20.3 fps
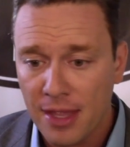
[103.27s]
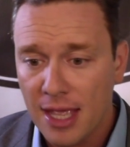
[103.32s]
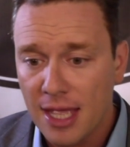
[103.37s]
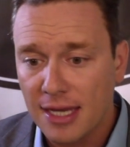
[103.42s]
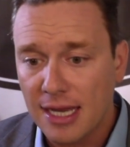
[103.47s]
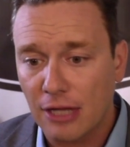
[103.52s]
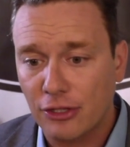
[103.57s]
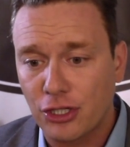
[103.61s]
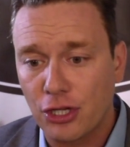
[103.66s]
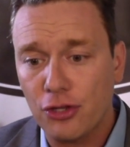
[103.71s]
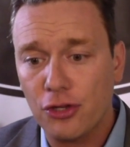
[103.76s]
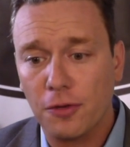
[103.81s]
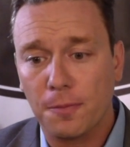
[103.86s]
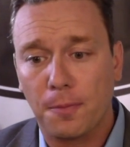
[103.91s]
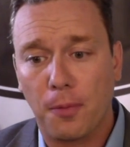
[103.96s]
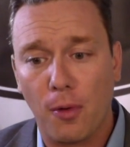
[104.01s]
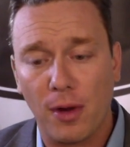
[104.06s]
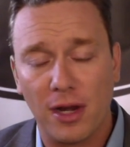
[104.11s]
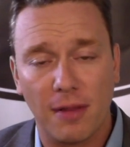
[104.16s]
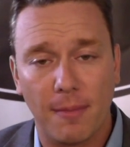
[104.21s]
Now, to your
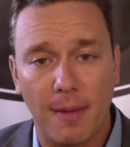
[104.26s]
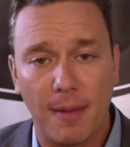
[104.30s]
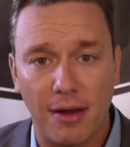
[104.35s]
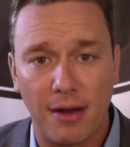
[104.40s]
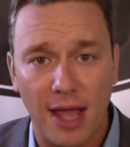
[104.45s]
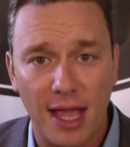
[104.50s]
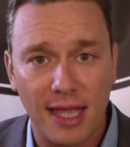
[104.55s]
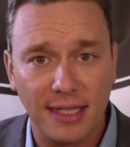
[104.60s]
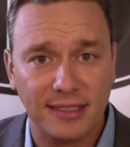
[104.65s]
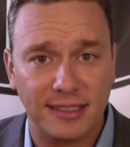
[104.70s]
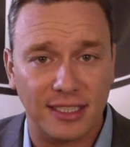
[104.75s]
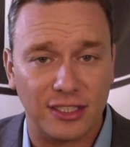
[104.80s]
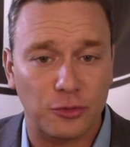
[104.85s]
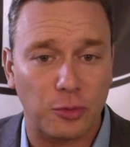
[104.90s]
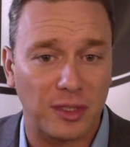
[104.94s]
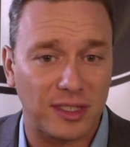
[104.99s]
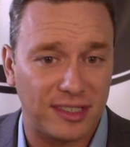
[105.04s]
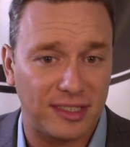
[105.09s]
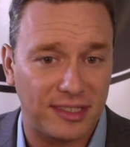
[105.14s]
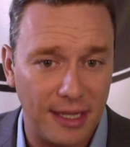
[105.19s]
point about ISIS,
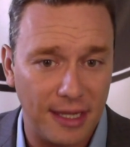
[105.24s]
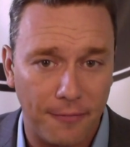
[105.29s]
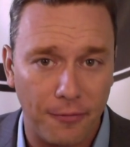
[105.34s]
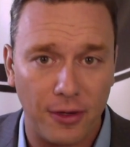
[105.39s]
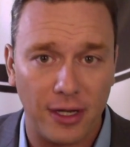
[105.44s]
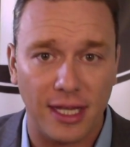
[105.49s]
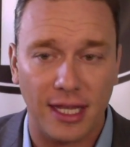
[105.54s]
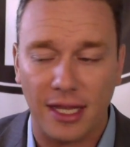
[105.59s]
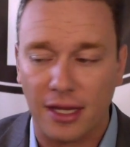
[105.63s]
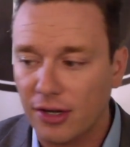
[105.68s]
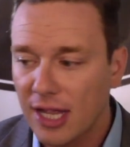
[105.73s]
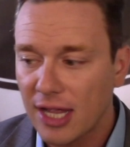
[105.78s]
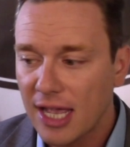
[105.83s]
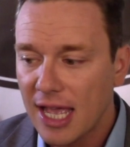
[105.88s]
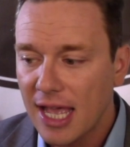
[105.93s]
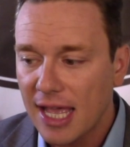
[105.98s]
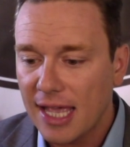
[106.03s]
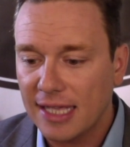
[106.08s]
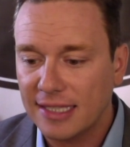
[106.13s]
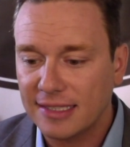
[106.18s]
what's different here
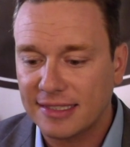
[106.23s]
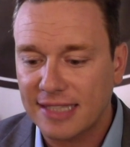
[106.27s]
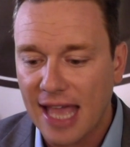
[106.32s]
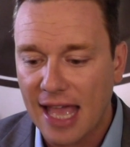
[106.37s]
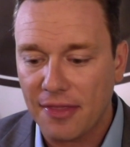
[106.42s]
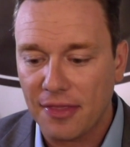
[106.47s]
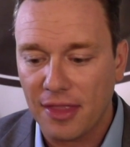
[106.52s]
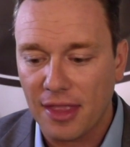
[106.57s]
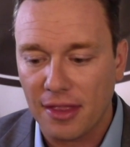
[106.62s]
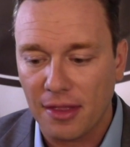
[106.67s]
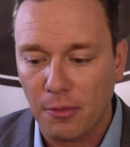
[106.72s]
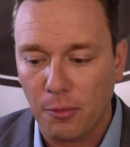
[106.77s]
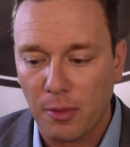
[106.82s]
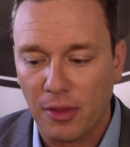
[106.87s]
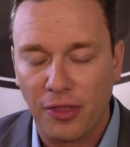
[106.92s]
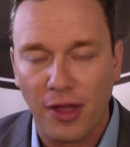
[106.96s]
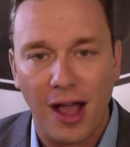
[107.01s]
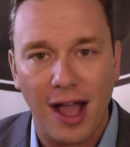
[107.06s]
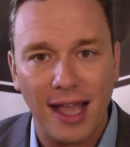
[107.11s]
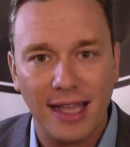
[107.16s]
is that
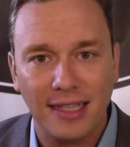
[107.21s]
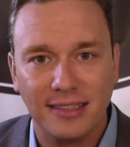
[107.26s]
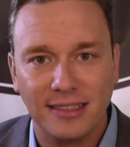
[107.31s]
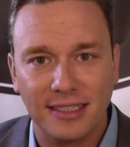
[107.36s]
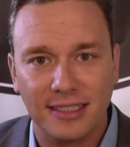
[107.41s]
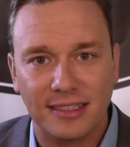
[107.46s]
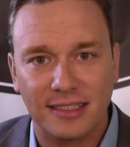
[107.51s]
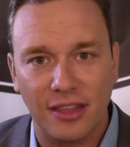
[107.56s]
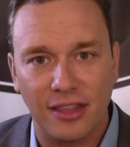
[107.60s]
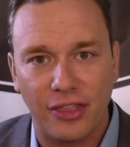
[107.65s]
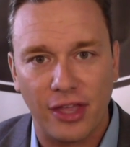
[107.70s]
with ISIS,